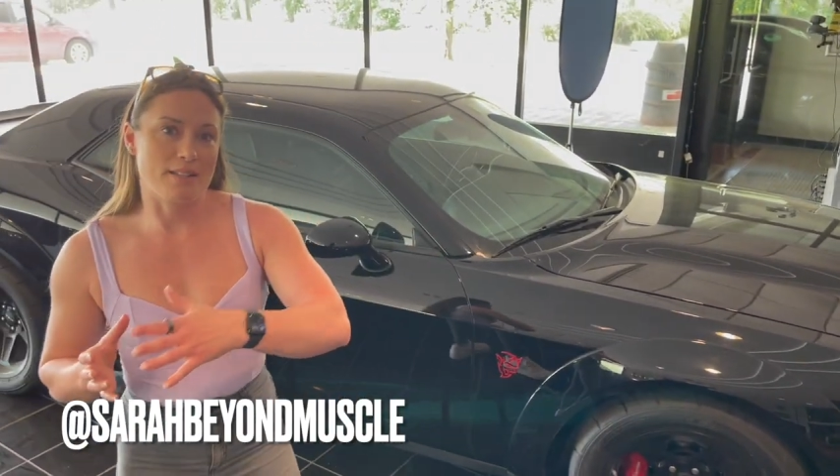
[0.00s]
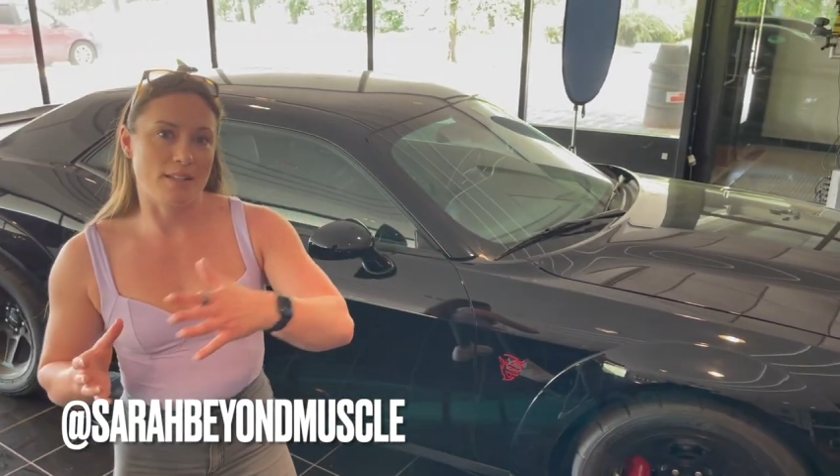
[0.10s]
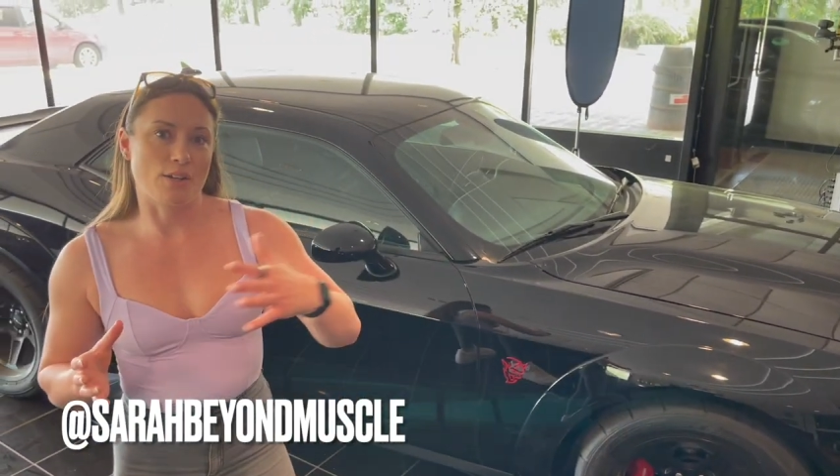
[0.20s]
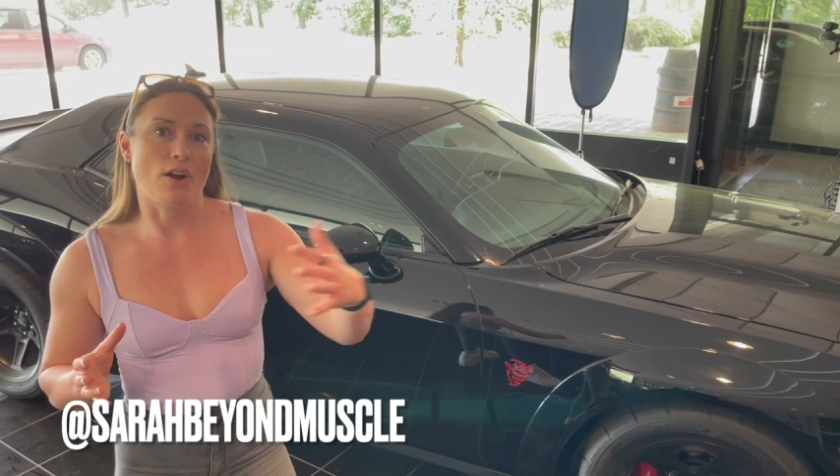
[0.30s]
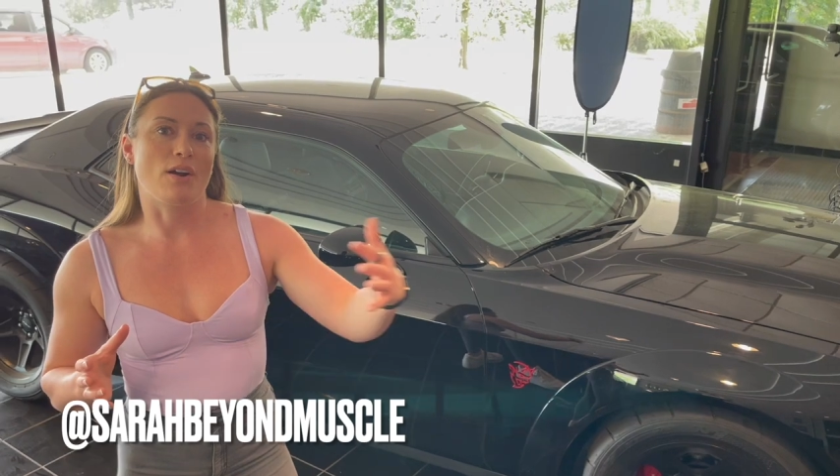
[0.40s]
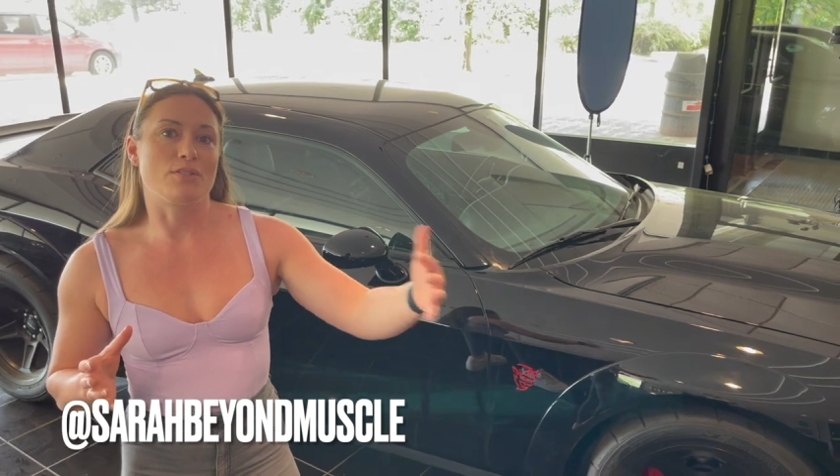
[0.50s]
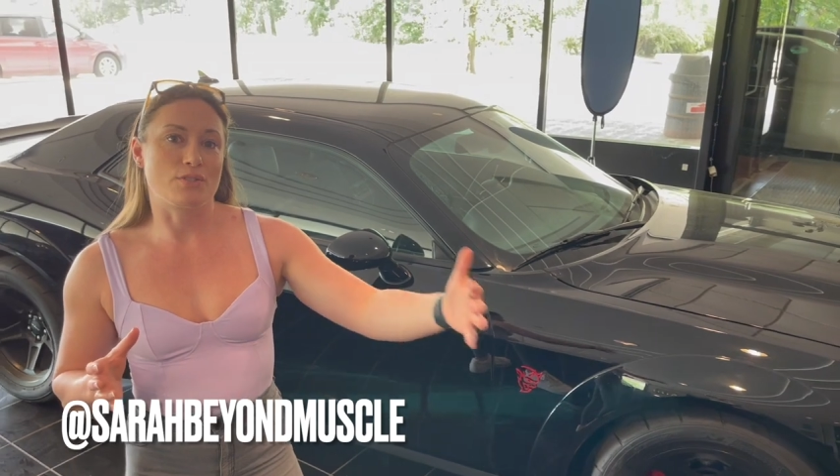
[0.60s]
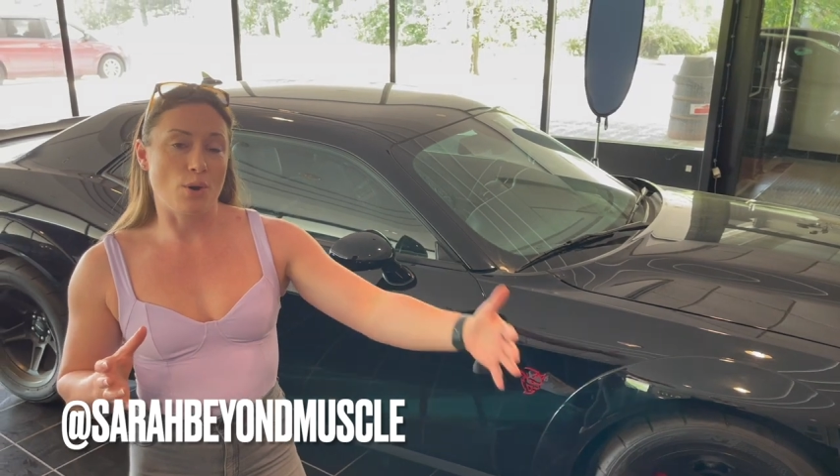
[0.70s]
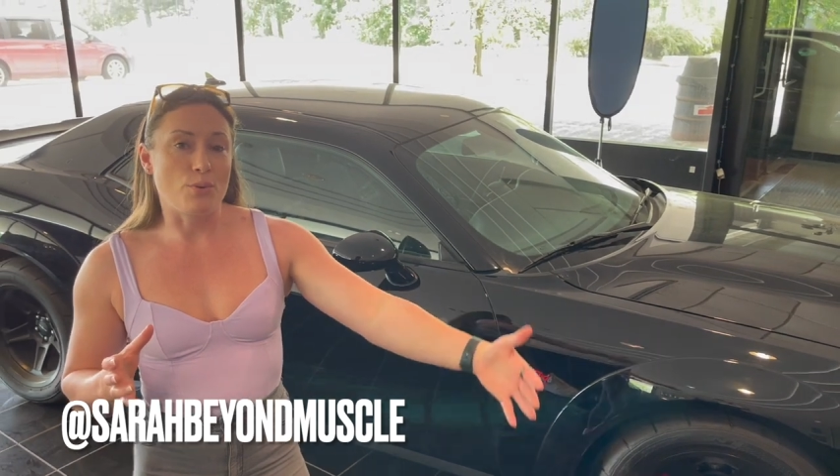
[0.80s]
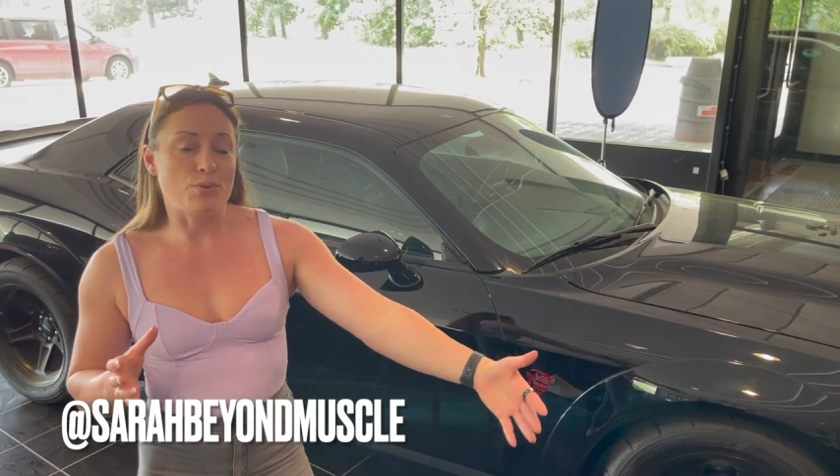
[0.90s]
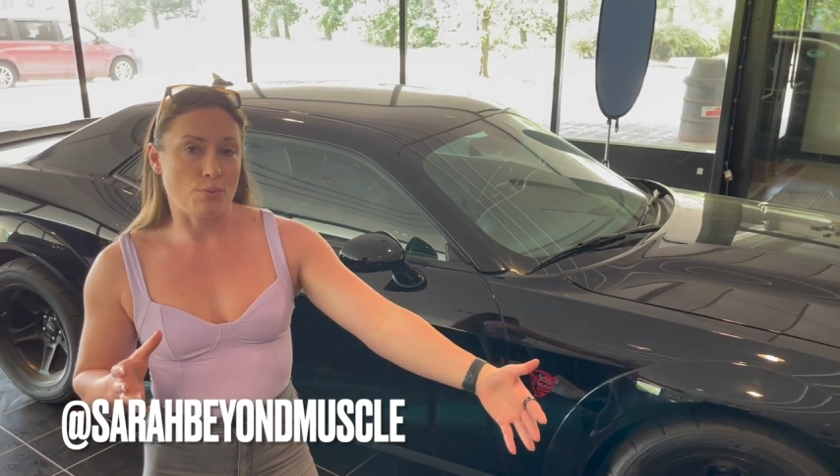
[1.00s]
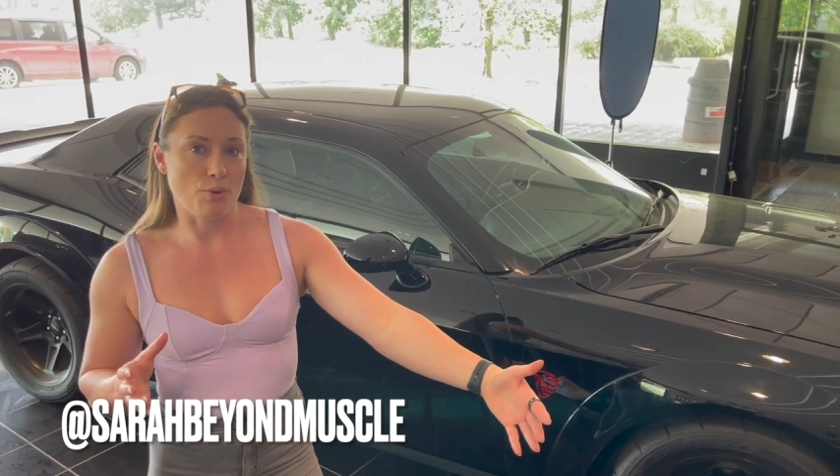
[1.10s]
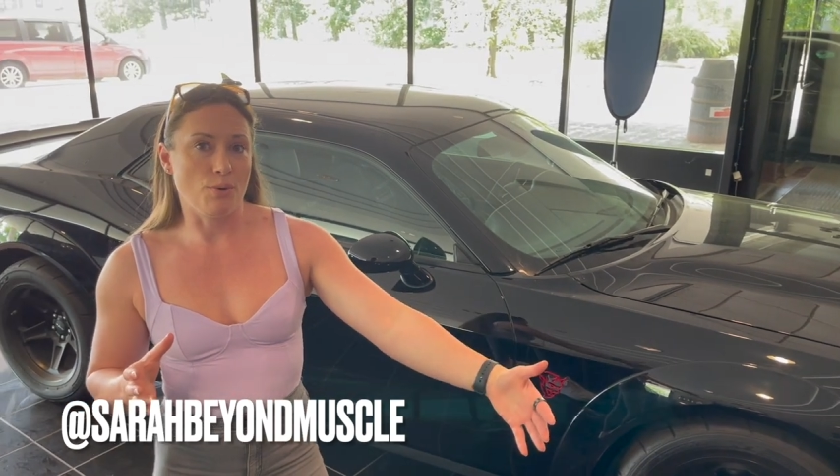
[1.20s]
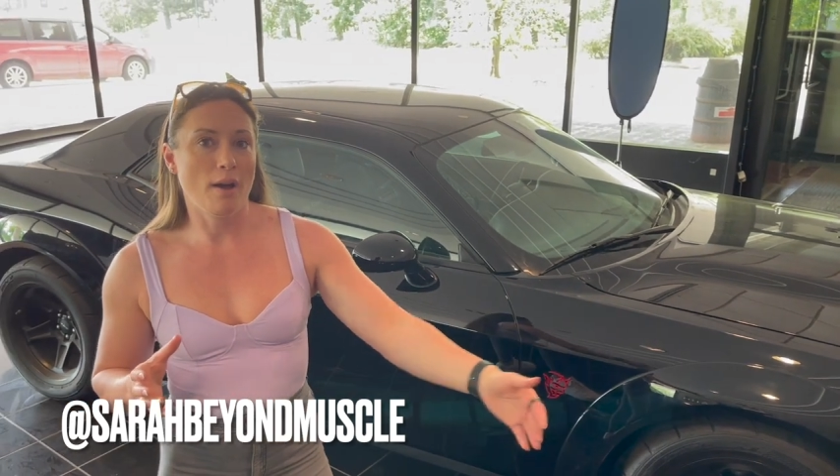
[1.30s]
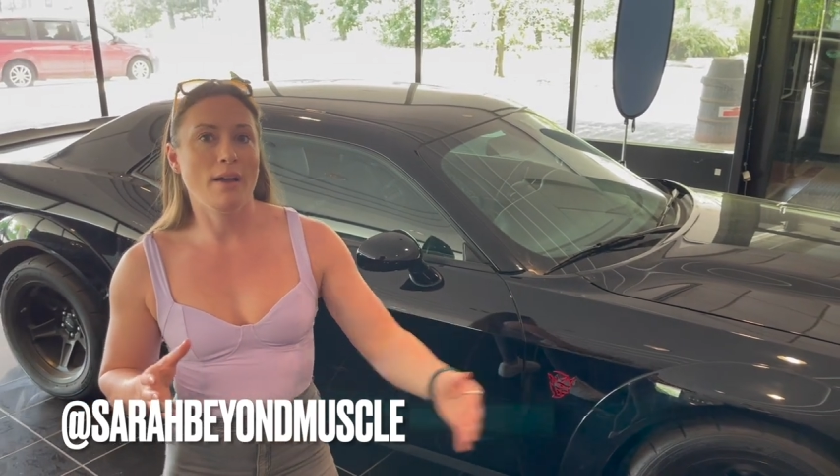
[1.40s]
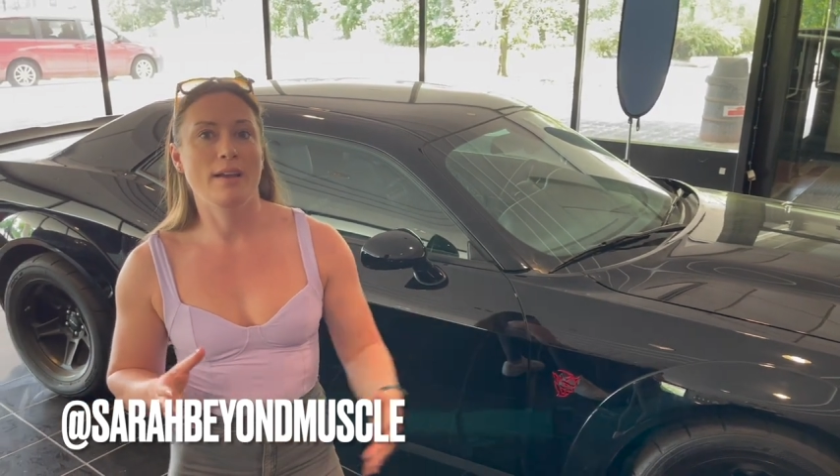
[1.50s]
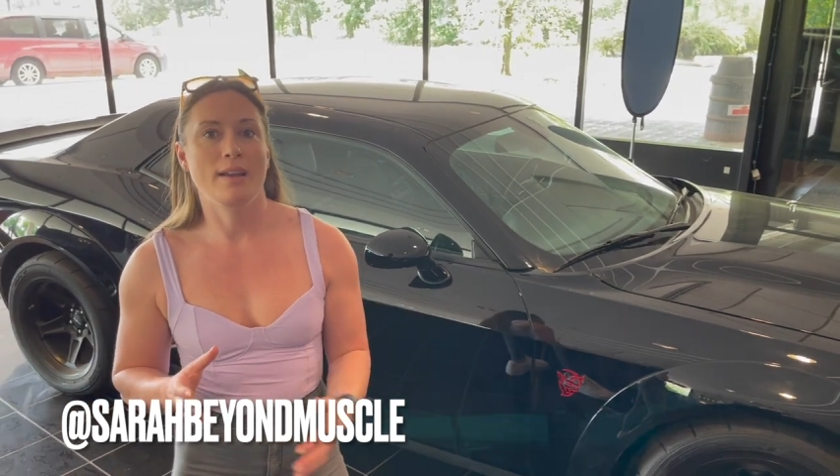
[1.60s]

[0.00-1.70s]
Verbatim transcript: that the cars go through